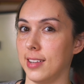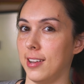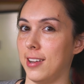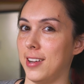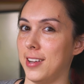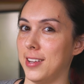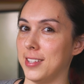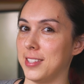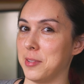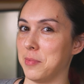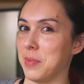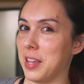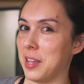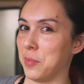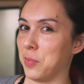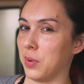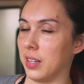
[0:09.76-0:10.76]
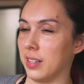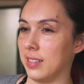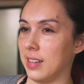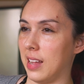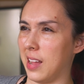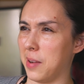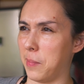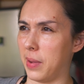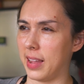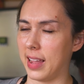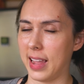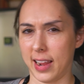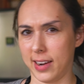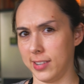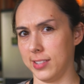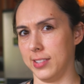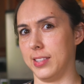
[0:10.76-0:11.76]
awesome apron and my
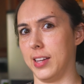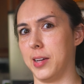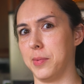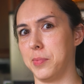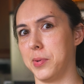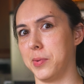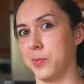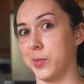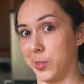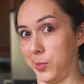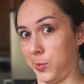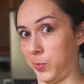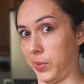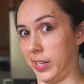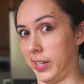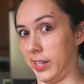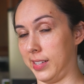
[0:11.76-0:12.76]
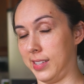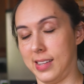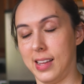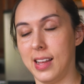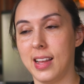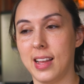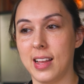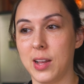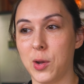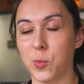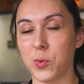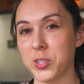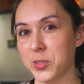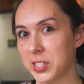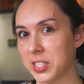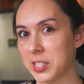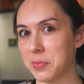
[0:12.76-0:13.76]
hair is up, which is weird, we're
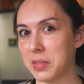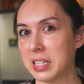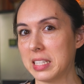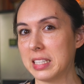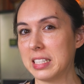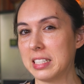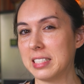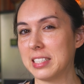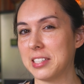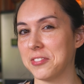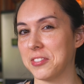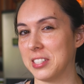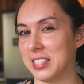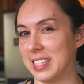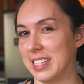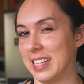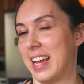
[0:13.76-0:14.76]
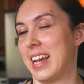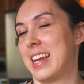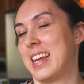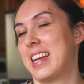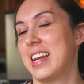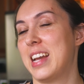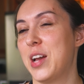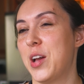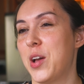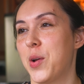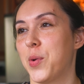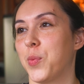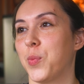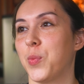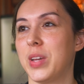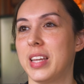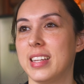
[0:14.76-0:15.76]
doing something a little different today.
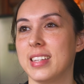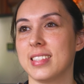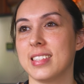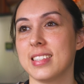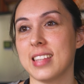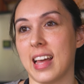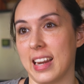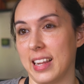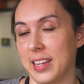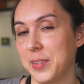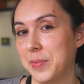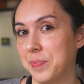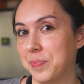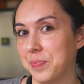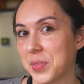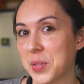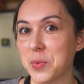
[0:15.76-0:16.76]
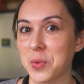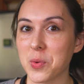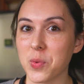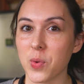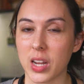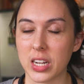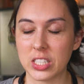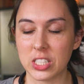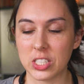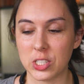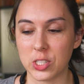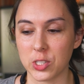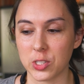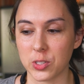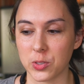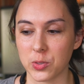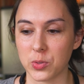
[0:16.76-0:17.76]
We decided we wanted to
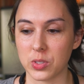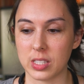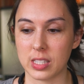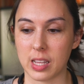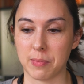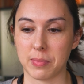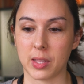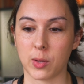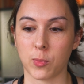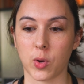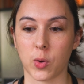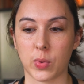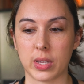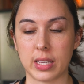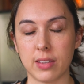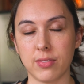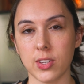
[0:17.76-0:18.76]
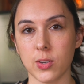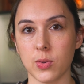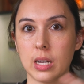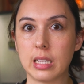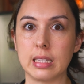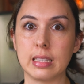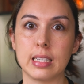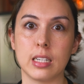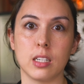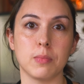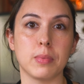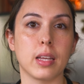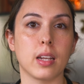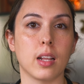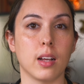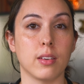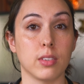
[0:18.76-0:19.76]
do something where we give you a little
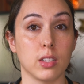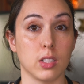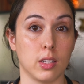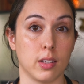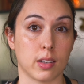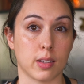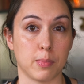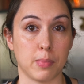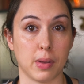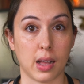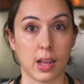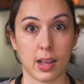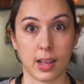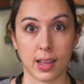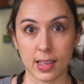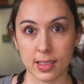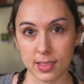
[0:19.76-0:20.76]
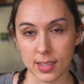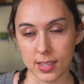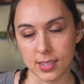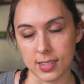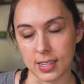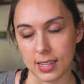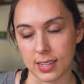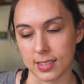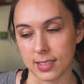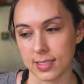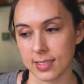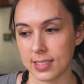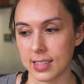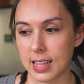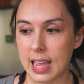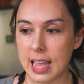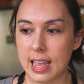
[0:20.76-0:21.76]
bit of a look behind the
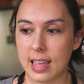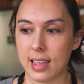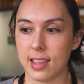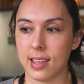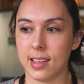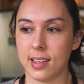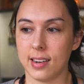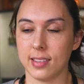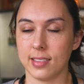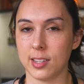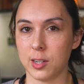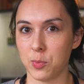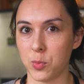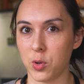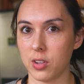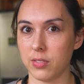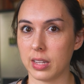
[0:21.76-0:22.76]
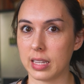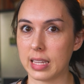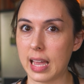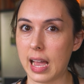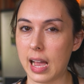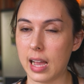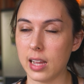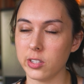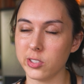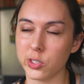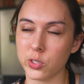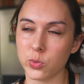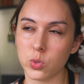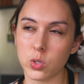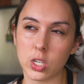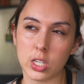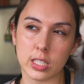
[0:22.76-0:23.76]
scenes in a little more of a
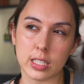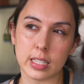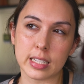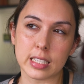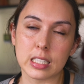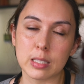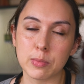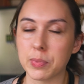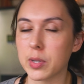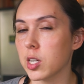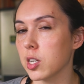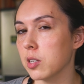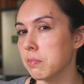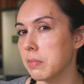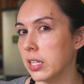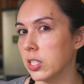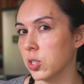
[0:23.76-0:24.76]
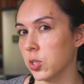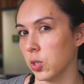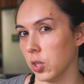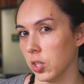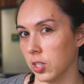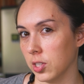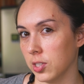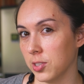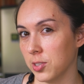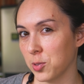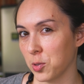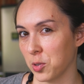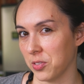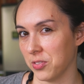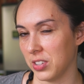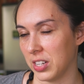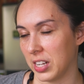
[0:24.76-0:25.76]
casual, experimental sort
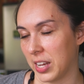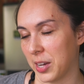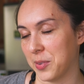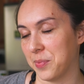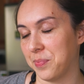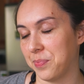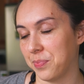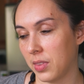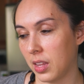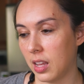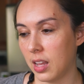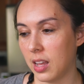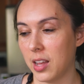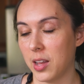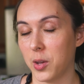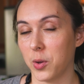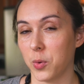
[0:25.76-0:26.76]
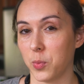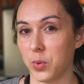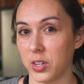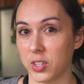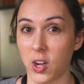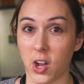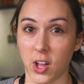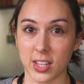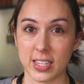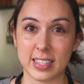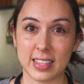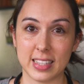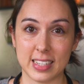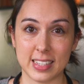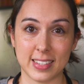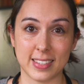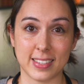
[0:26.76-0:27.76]
of video. We are calling
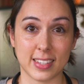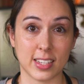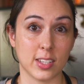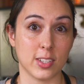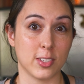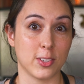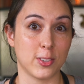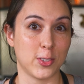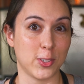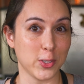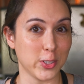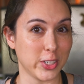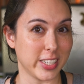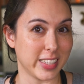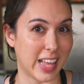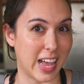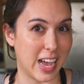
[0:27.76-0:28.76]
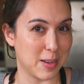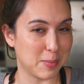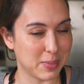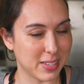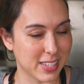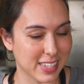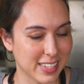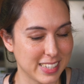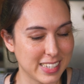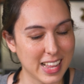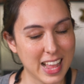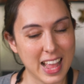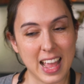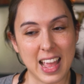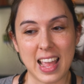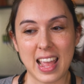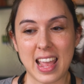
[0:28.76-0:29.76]
this Sushi Labs,
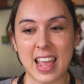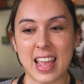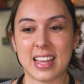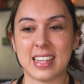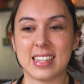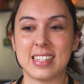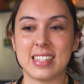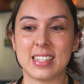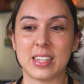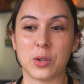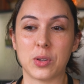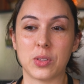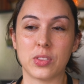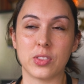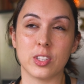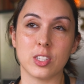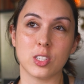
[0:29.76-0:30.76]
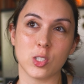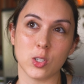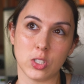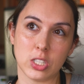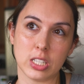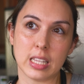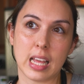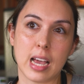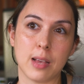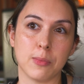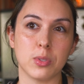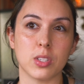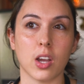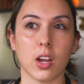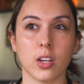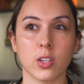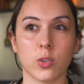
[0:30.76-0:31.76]
and Sushi Labs
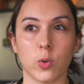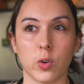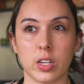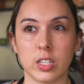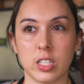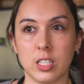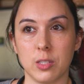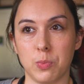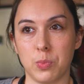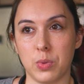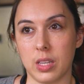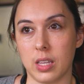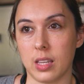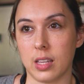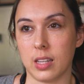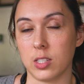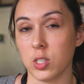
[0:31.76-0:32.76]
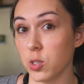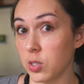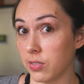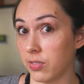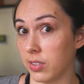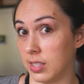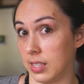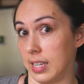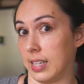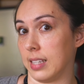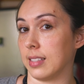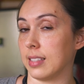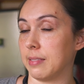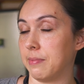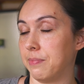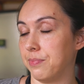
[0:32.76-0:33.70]
are going to be two different things.